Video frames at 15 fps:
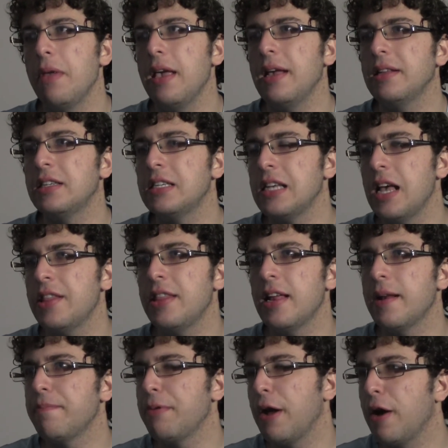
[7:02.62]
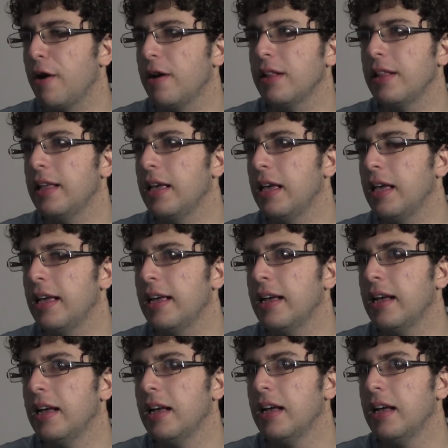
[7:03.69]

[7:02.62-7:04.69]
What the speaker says: it said that apparently